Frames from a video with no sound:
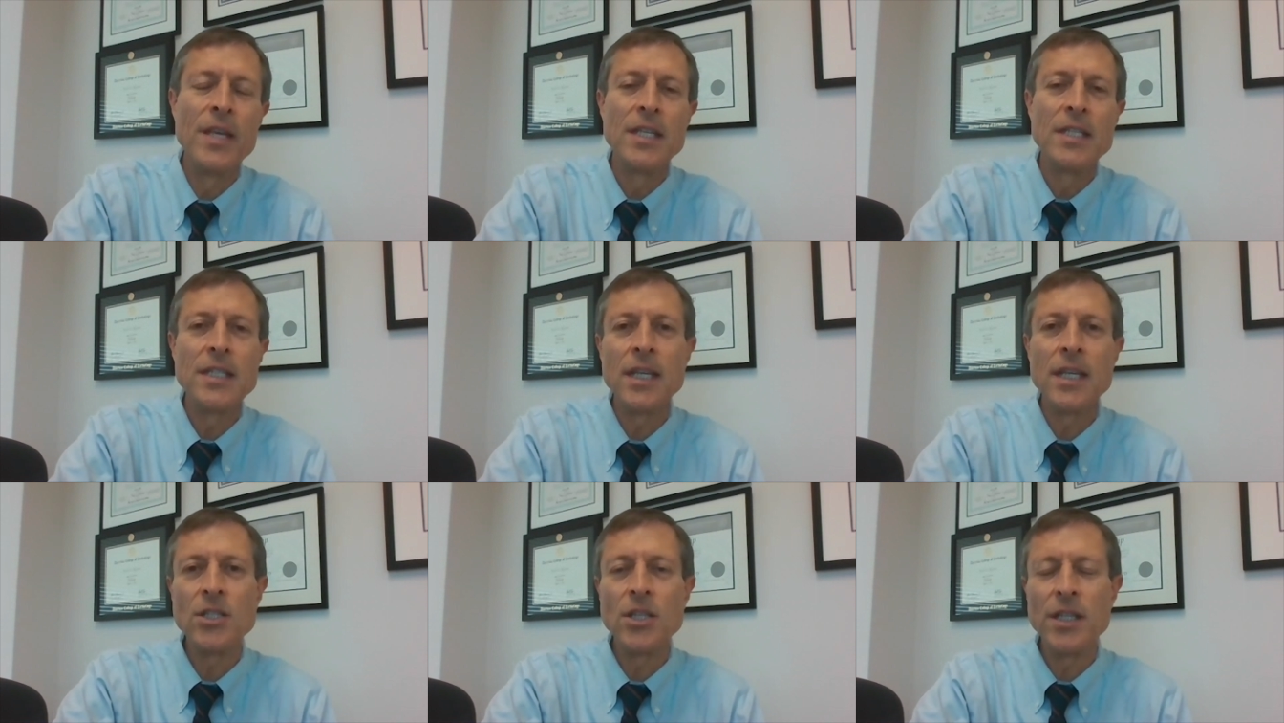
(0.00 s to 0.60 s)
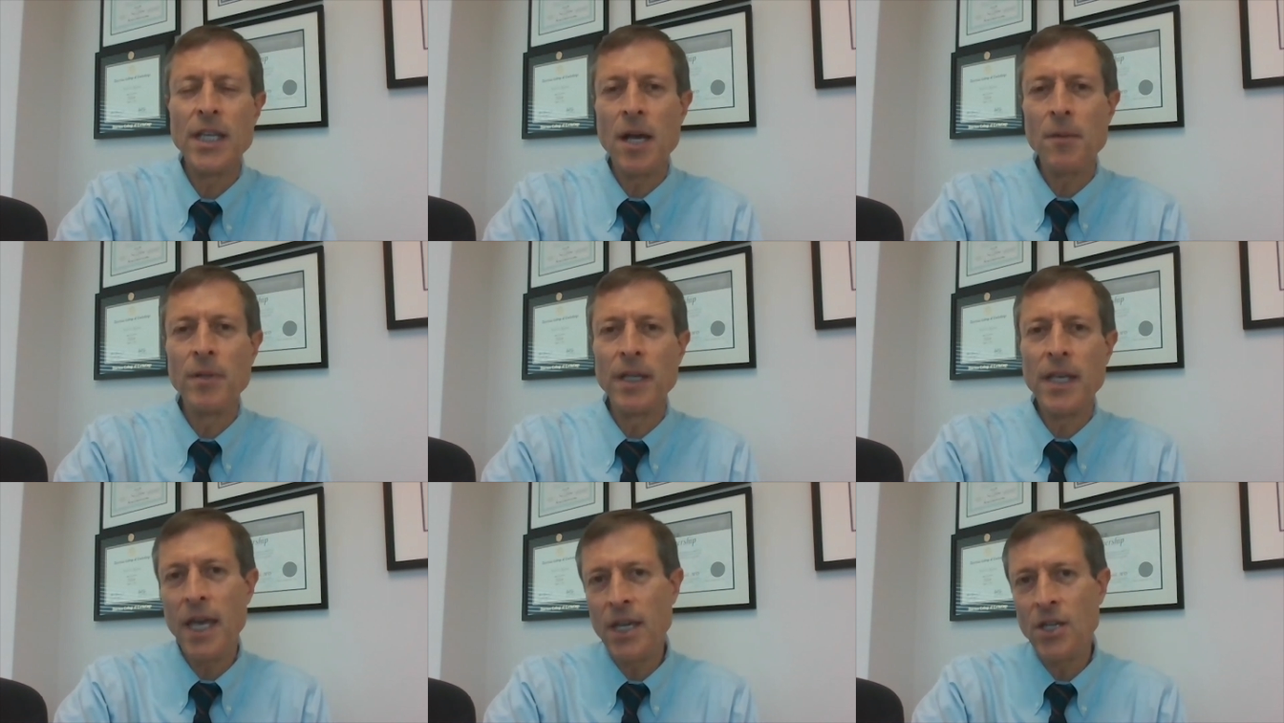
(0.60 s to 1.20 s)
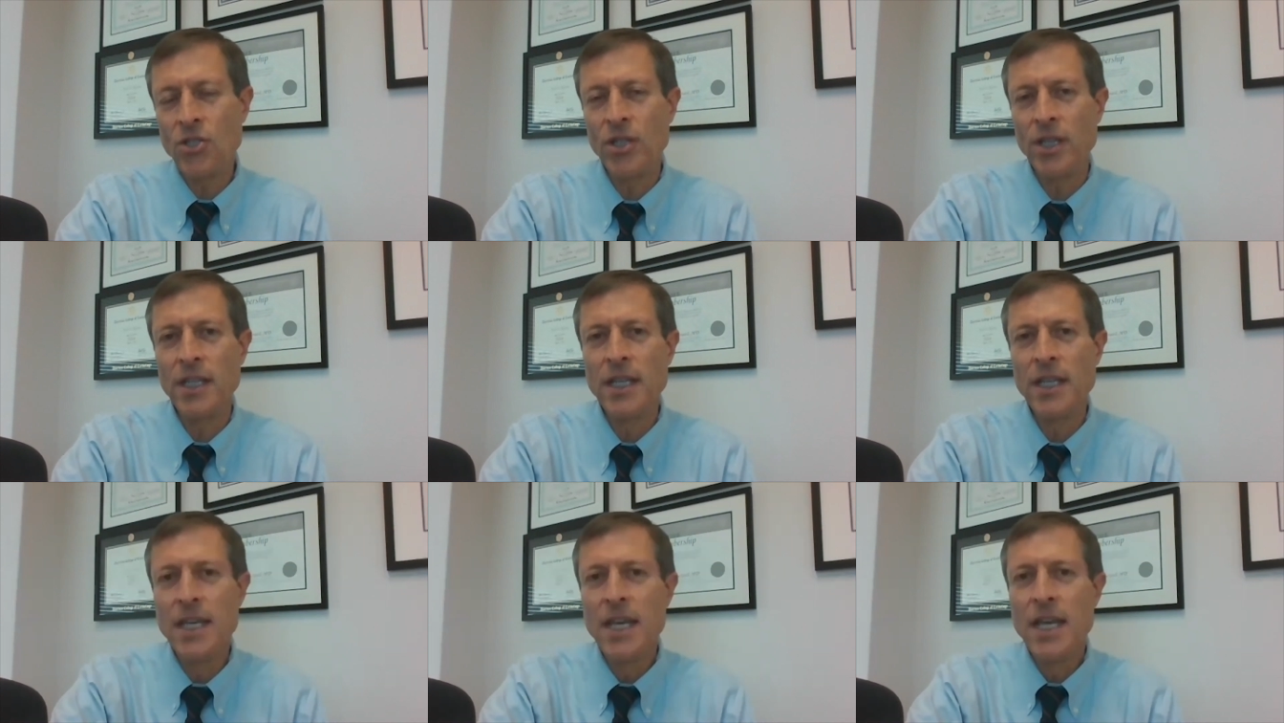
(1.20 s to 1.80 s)
studies on the application
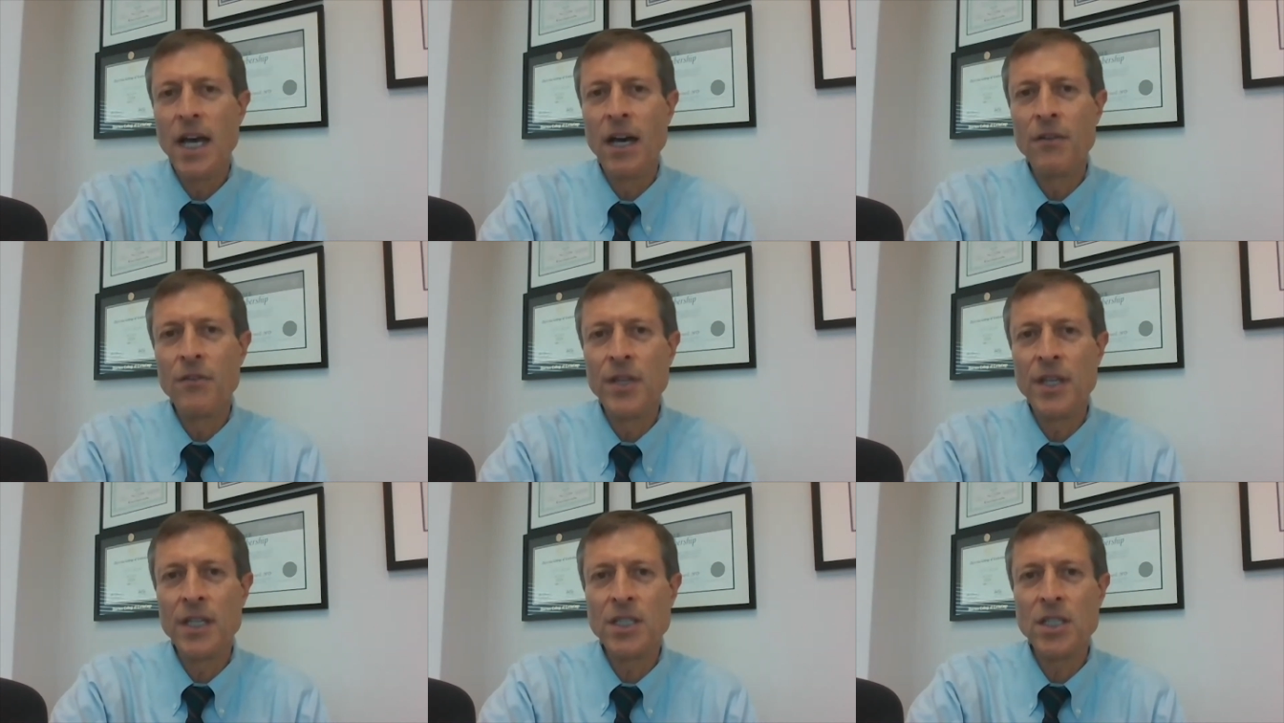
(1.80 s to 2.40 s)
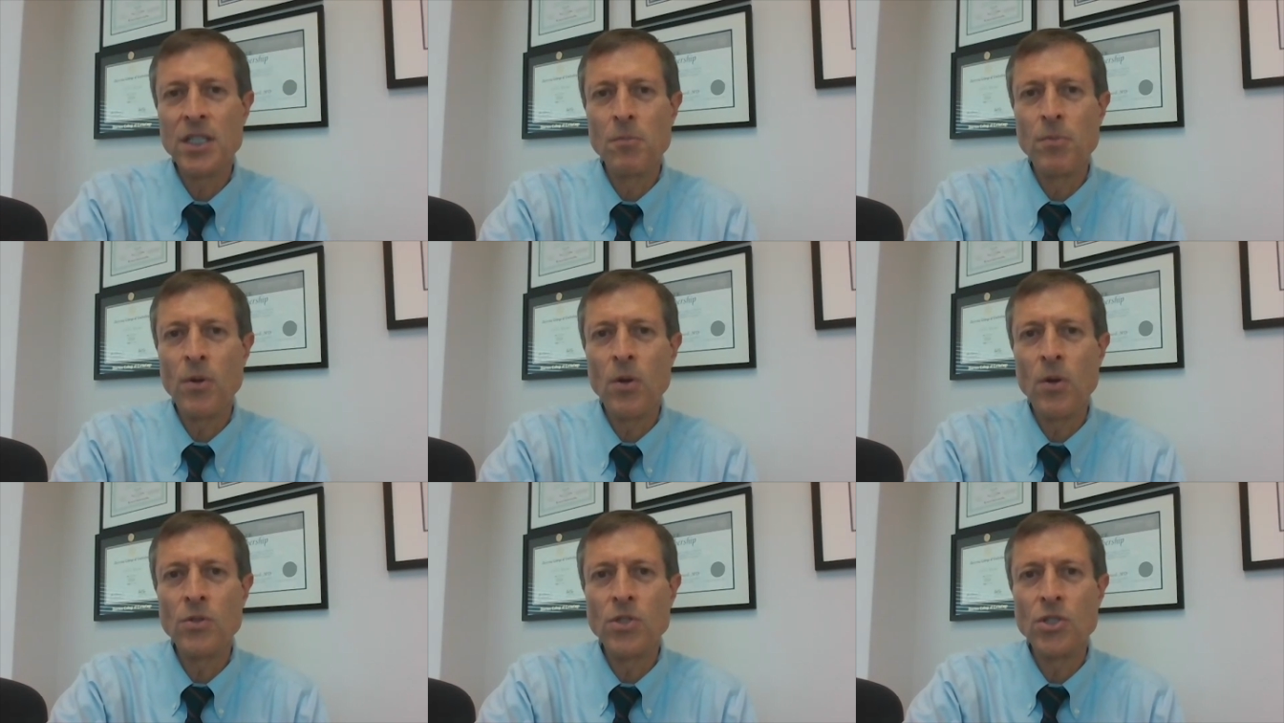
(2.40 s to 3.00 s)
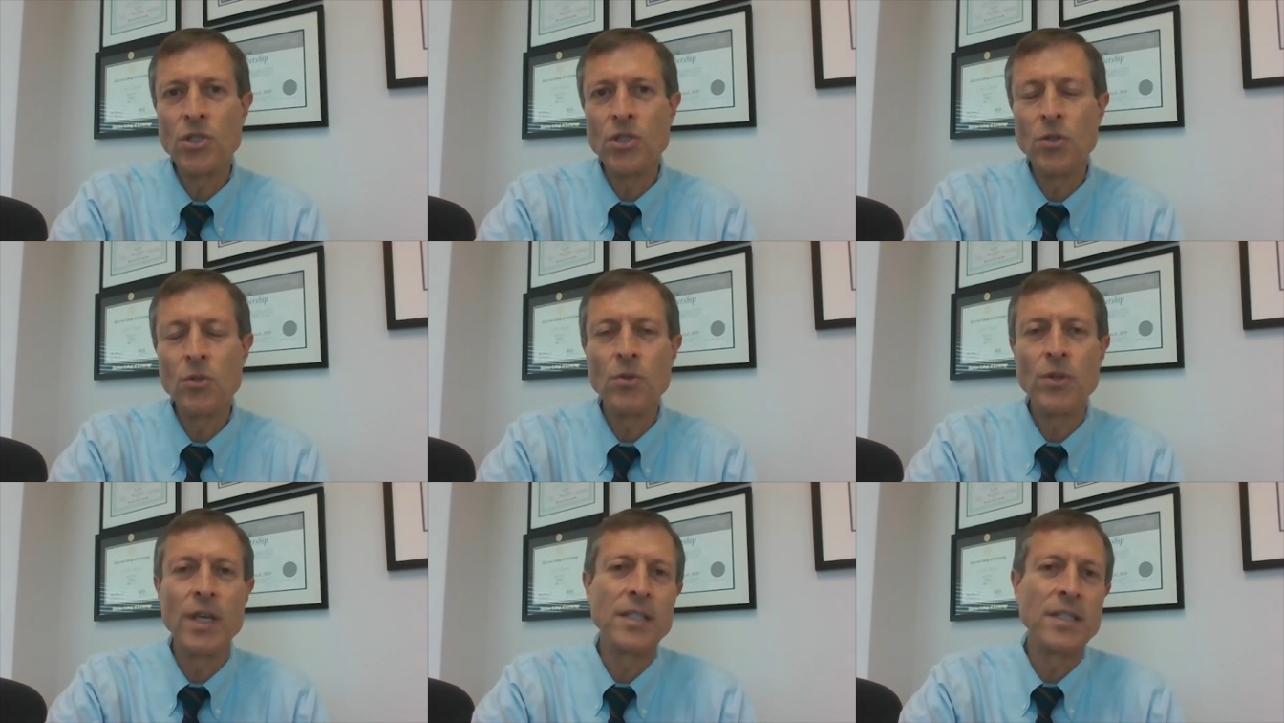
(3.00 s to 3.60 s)
of this approach
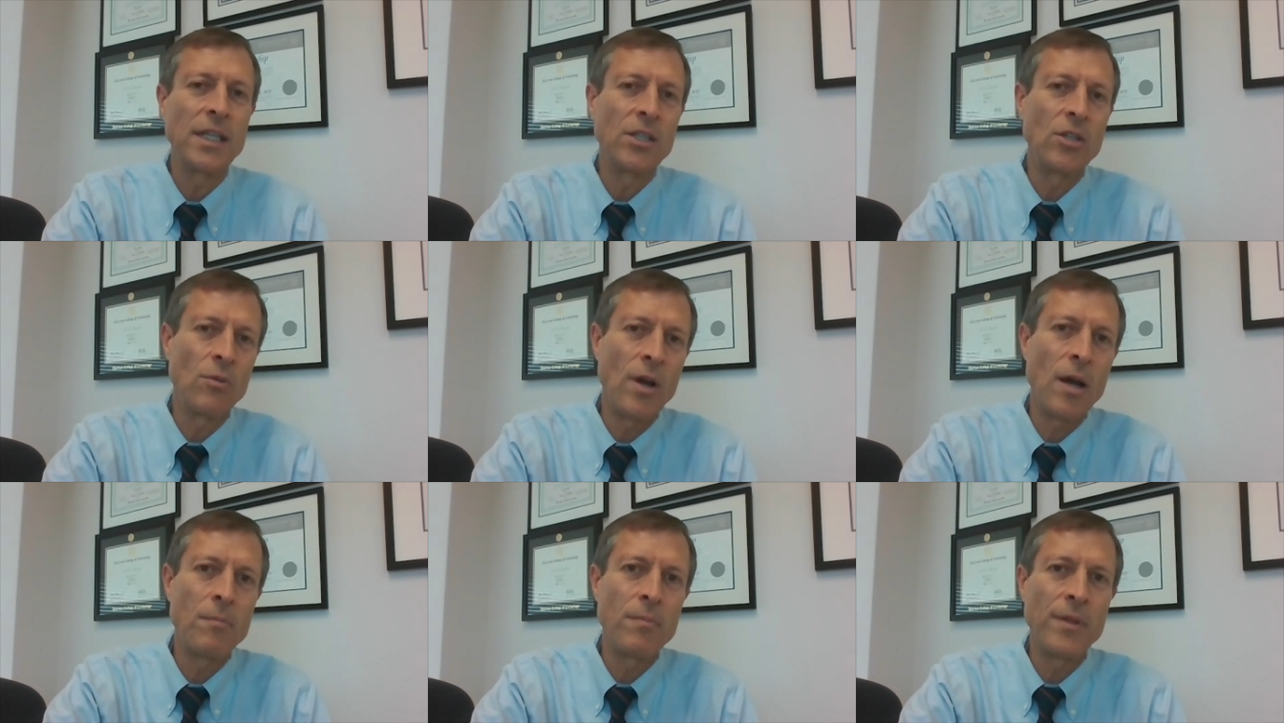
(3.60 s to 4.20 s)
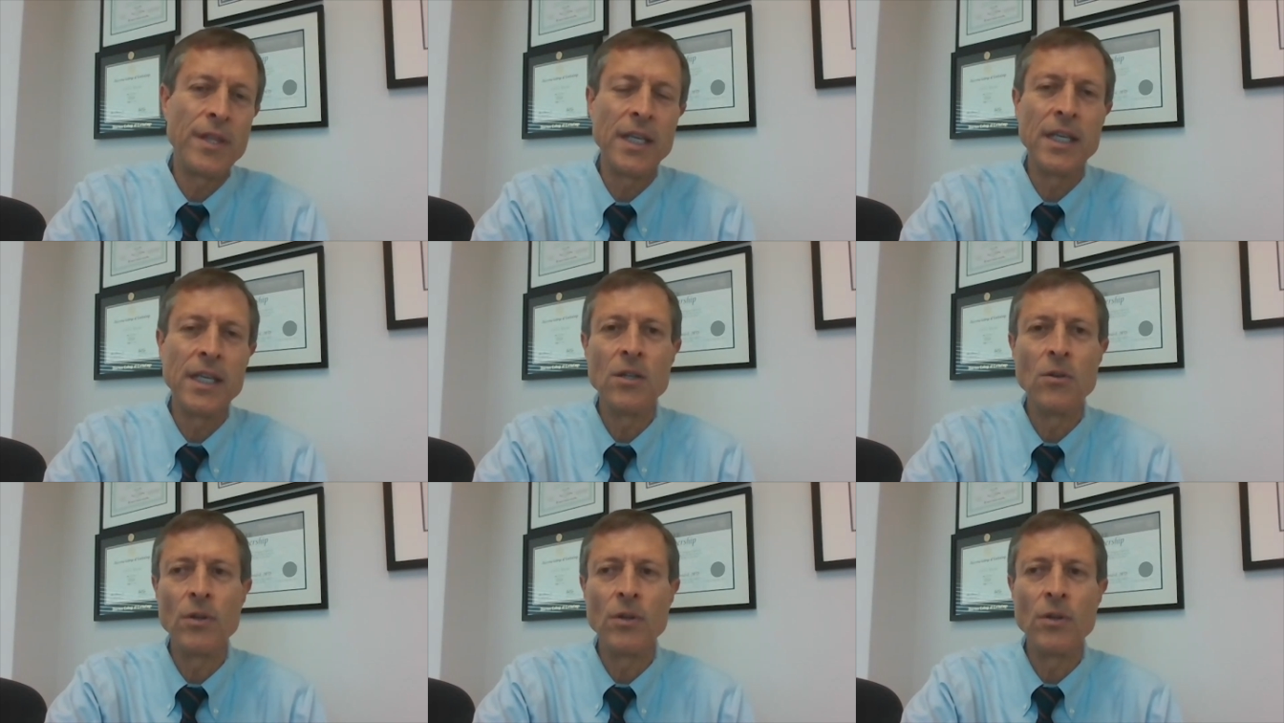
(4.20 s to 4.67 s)
to things like neuropathy,